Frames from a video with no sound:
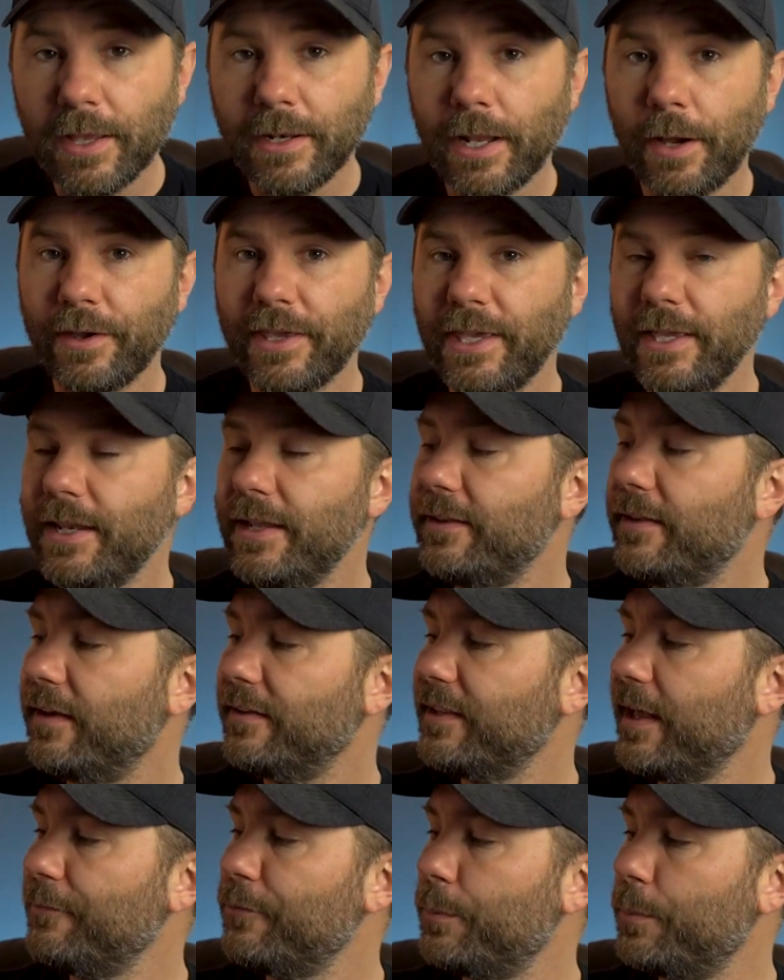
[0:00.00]
Now, he
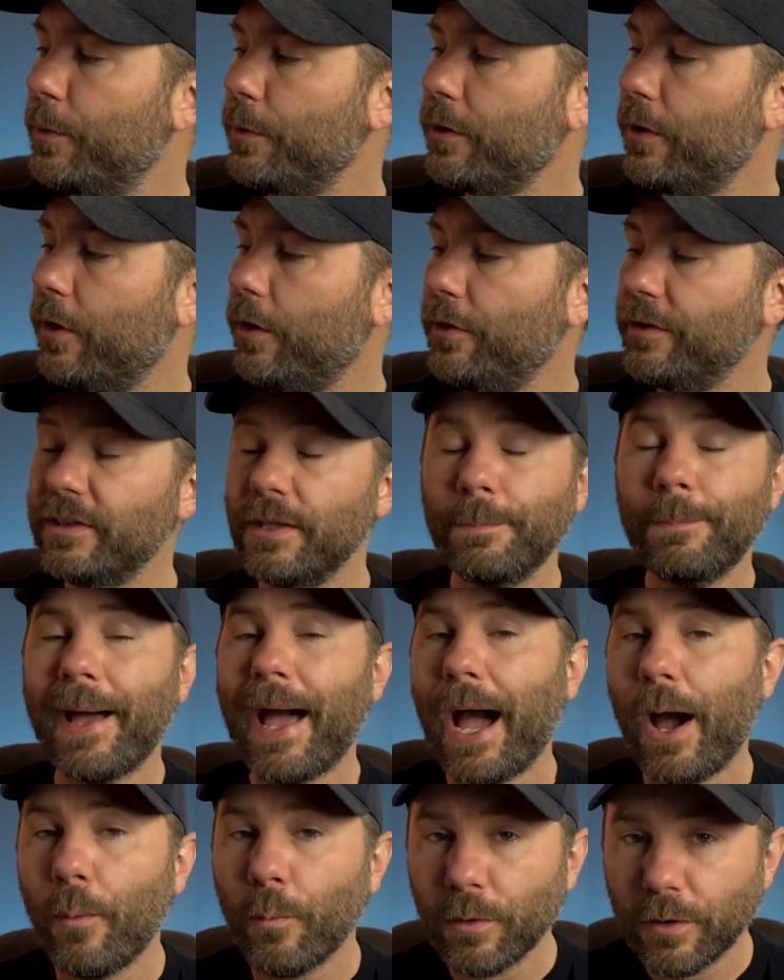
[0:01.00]
does have a book called The
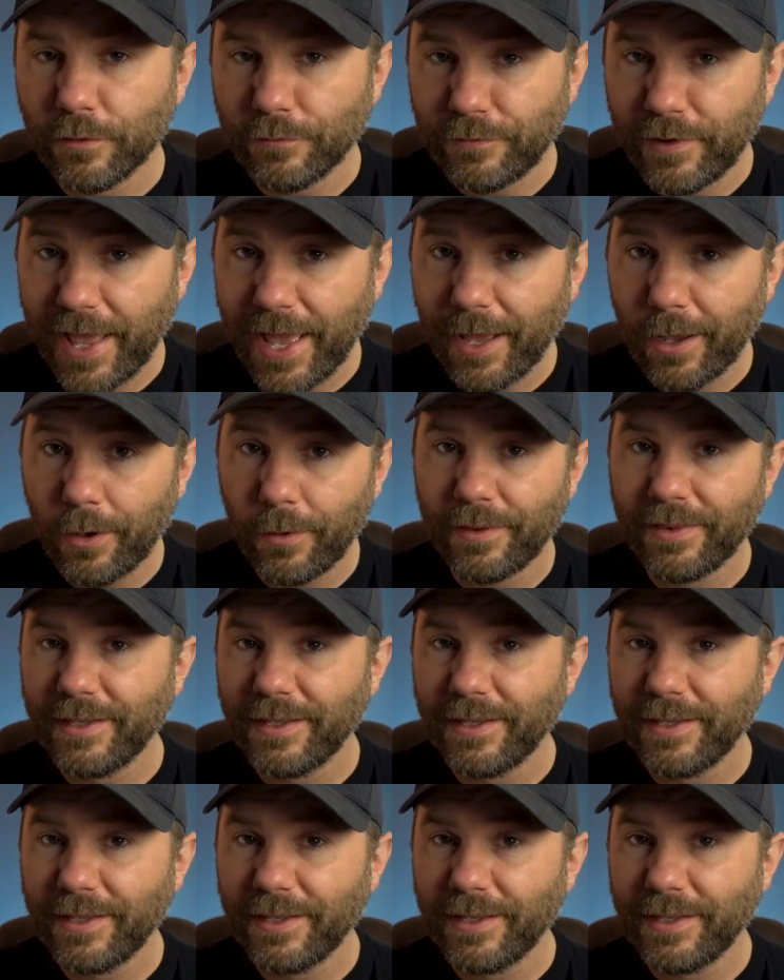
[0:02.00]
Power of Now,